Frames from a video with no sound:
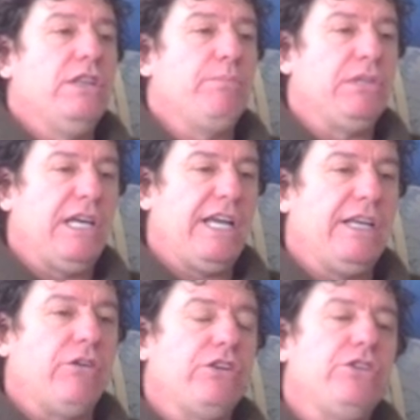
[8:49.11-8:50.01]
the
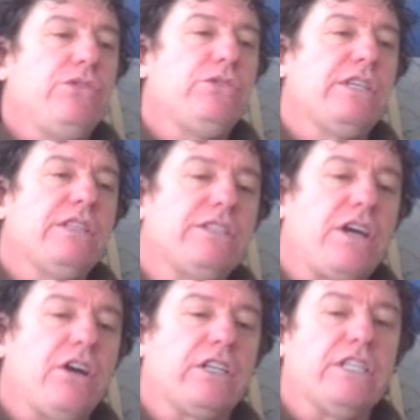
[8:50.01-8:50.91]
plane or using the
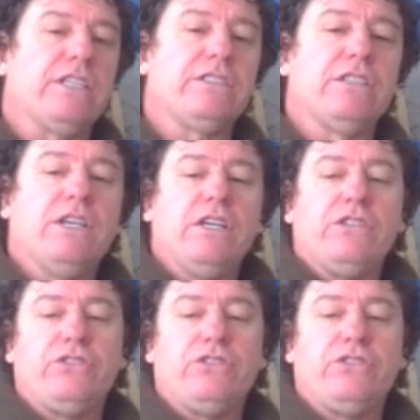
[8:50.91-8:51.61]
darkness